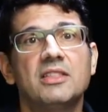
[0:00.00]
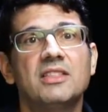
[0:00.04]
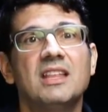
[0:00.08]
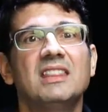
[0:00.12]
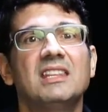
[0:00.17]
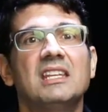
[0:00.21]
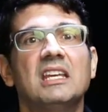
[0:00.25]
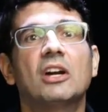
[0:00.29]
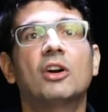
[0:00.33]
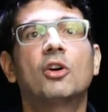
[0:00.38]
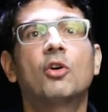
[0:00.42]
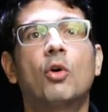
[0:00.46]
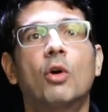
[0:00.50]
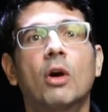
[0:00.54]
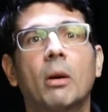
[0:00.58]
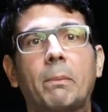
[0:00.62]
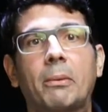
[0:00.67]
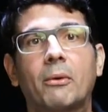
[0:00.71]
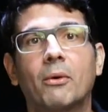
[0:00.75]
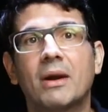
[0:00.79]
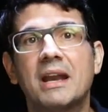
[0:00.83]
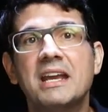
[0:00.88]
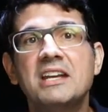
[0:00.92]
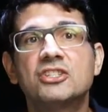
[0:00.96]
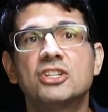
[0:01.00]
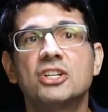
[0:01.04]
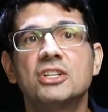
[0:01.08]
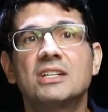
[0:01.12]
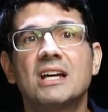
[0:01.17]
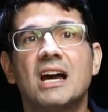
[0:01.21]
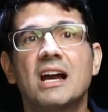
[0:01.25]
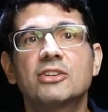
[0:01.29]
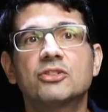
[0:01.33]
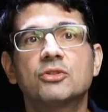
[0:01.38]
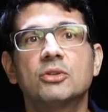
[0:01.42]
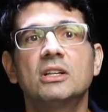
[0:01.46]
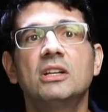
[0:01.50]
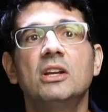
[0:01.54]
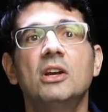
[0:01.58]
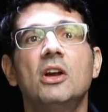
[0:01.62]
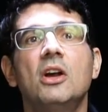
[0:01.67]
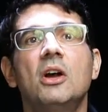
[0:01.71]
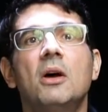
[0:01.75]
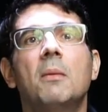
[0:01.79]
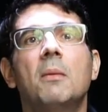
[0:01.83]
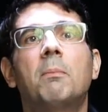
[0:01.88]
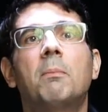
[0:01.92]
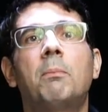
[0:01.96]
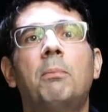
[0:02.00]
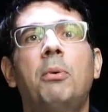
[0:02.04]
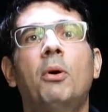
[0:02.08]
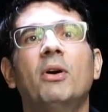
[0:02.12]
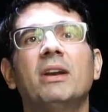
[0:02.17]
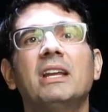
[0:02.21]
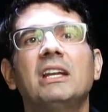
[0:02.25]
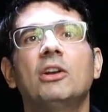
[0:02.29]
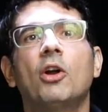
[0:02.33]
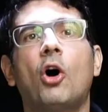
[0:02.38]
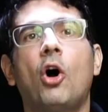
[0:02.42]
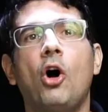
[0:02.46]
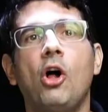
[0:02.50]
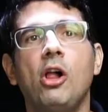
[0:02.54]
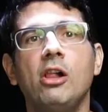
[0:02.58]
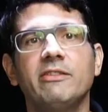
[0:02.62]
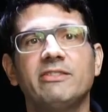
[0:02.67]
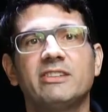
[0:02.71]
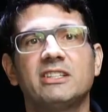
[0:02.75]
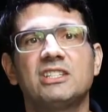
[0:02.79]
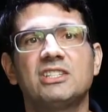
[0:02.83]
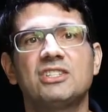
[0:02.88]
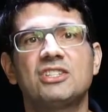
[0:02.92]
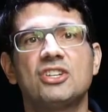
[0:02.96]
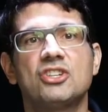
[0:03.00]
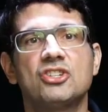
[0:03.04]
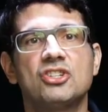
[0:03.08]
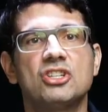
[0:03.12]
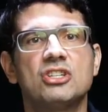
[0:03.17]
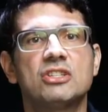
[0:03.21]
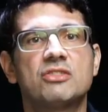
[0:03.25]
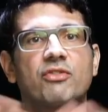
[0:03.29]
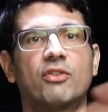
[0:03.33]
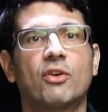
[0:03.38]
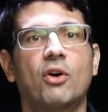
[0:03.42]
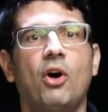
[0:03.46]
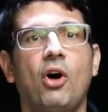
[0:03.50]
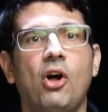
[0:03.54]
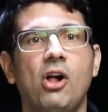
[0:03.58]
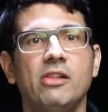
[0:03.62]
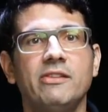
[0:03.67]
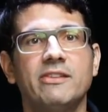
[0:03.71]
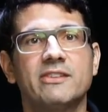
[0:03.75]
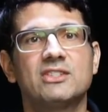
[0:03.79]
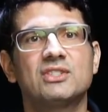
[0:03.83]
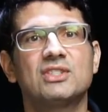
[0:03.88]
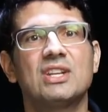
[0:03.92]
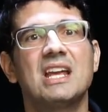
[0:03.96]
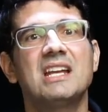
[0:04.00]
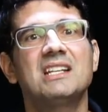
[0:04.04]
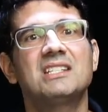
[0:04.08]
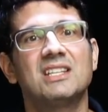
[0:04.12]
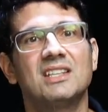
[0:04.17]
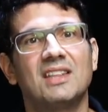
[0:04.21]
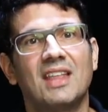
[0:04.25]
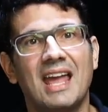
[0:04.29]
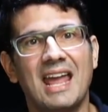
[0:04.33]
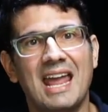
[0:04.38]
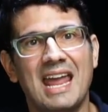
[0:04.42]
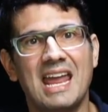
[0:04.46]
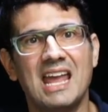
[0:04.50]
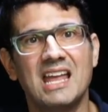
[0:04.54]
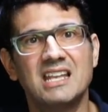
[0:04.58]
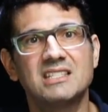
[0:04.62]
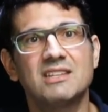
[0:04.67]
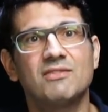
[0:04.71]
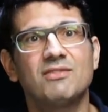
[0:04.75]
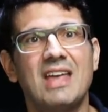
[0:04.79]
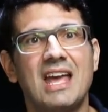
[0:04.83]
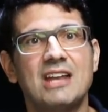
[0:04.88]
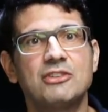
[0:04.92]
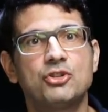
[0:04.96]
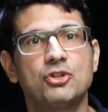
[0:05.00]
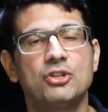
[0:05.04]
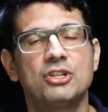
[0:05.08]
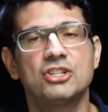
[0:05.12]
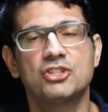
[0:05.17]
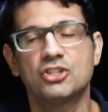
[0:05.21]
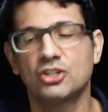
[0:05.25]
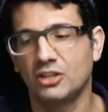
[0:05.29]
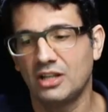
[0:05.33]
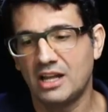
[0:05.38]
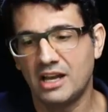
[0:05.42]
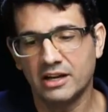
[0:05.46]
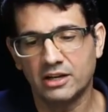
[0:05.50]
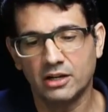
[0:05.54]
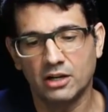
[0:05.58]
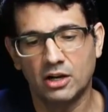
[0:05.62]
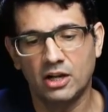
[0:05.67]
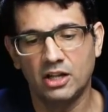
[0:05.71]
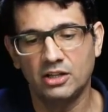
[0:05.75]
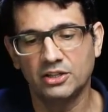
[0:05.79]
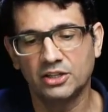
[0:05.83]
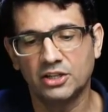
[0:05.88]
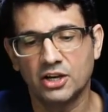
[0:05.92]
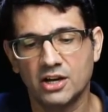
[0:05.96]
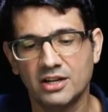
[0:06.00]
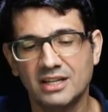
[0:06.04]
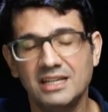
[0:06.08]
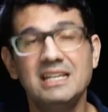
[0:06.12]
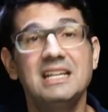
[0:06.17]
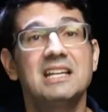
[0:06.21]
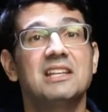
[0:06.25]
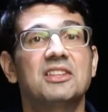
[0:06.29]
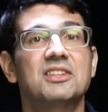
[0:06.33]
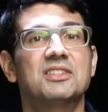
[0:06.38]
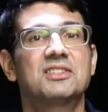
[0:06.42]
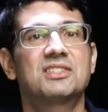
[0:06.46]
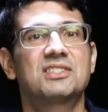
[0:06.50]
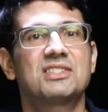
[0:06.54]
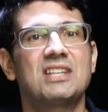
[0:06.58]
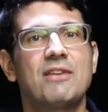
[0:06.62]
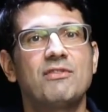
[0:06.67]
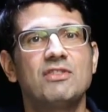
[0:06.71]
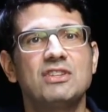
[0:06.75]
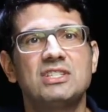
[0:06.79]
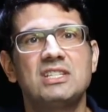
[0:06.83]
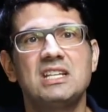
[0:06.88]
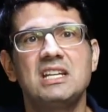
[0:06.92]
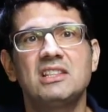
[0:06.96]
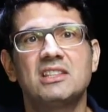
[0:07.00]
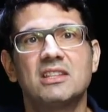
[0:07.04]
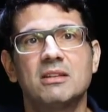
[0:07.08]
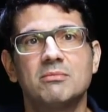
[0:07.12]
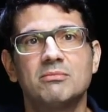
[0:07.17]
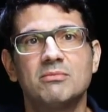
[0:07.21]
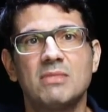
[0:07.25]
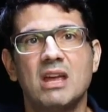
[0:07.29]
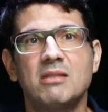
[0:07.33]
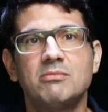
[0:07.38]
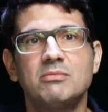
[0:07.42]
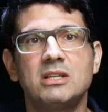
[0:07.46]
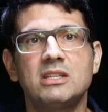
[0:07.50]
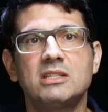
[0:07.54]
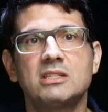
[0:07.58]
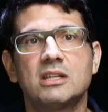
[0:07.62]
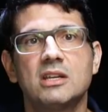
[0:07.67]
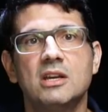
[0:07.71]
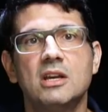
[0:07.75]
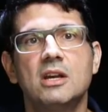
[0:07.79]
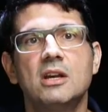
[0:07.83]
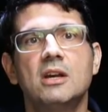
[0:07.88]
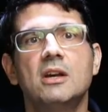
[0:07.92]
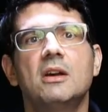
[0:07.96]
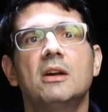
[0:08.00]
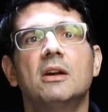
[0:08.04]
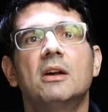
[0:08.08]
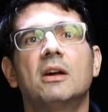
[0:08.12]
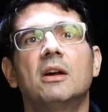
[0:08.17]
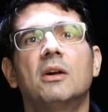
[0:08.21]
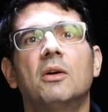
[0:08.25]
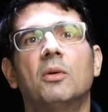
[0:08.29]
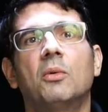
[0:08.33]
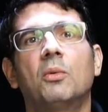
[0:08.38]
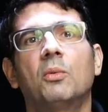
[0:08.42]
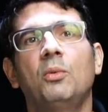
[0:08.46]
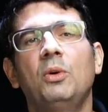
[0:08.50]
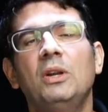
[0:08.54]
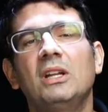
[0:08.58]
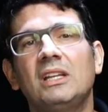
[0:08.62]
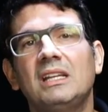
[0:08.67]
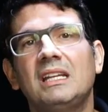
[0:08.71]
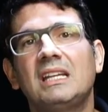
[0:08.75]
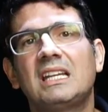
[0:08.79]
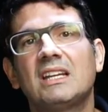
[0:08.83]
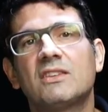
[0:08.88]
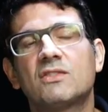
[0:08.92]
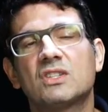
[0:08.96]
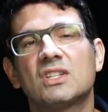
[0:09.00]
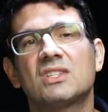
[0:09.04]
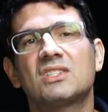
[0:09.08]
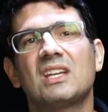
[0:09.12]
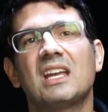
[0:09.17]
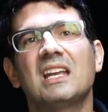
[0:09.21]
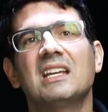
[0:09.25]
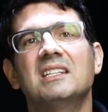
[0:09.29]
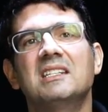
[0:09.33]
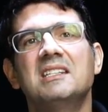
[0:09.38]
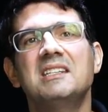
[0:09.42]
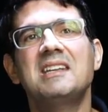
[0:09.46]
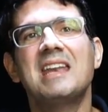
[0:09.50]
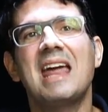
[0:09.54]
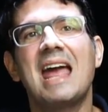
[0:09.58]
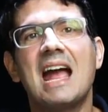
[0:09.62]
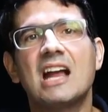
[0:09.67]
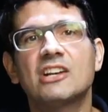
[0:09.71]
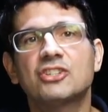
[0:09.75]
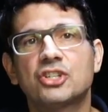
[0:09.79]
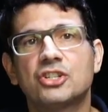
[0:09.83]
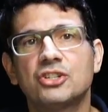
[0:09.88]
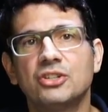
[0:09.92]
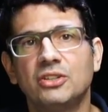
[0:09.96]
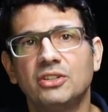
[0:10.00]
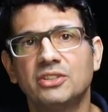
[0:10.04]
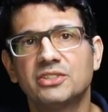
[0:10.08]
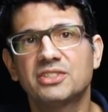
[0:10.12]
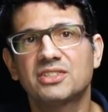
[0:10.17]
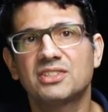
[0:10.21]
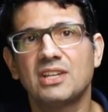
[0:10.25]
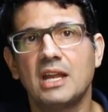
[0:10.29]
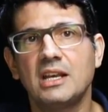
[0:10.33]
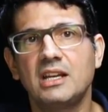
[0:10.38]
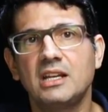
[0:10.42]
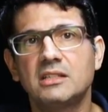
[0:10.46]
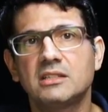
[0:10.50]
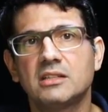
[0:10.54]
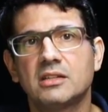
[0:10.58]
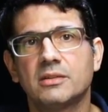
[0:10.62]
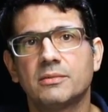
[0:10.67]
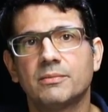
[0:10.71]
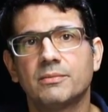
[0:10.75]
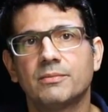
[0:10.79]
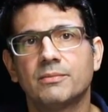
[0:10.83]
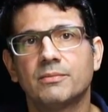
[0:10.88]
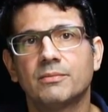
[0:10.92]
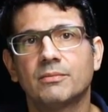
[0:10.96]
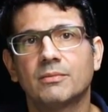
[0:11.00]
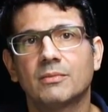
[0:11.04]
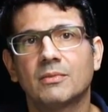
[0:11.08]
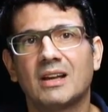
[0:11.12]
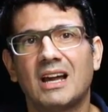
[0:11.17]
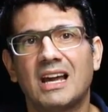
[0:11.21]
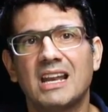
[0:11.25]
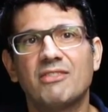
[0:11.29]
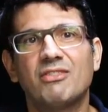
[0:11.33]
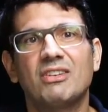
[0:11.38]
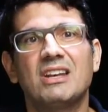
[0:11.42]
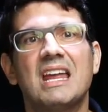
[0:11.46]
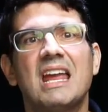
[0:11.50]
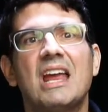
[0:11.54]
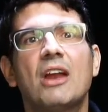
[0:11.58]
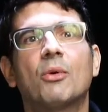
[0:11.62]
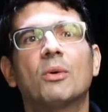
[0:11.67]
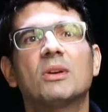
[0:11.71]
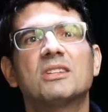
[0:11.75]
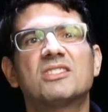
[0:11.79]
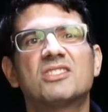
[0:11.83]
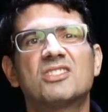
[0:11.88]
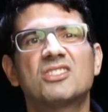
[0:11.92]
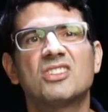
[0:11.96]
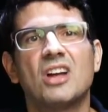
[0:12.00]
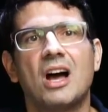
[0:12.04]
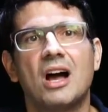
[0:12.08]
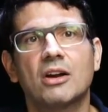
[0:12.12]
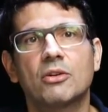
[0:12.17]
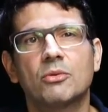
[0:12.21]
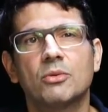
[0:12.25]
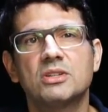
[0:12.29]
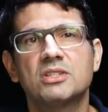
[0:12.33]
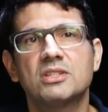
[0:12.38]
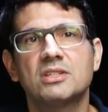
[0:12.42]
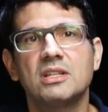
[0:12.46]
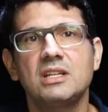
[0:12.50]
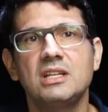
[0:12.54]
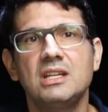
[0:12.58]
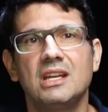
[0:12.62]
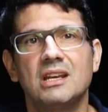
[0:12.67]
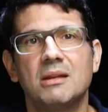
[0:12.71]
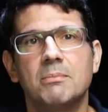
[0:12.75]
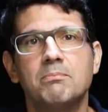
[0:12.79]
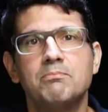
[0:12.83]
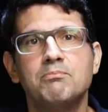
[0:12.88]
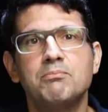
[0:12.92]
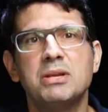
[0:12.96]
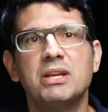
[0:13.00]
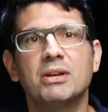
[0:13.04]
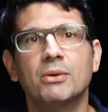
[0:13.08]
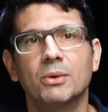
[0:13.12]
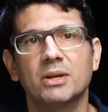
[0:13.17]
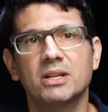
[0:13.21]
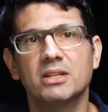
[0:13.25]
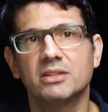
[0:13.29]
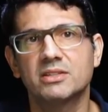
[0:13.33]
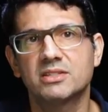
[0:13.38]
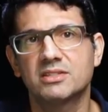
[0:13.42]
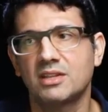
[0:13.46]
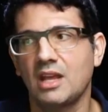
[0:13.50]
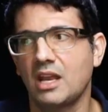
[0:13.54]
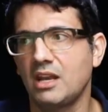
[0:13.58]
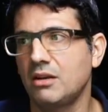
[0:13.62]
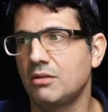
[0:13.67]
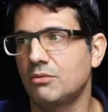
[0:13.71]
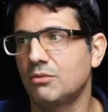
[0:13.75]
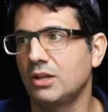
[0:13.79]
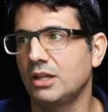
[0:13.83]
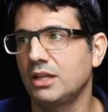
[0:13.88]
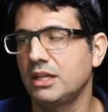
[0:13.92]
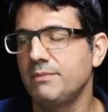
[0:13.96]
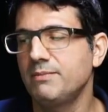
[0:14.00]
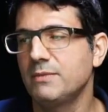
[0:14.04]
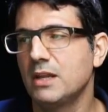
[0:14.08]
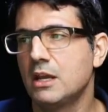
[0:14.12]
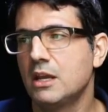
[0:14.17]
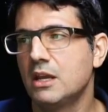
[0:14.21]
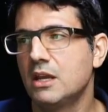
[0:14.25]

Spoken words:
And then the incorporation doctrine, putting all of the decisions for all the states in the hands of that judicial oligarchy. The 17th Amendment really gives us a national Senate, kind of an aristocracy, an imperial Senate, really,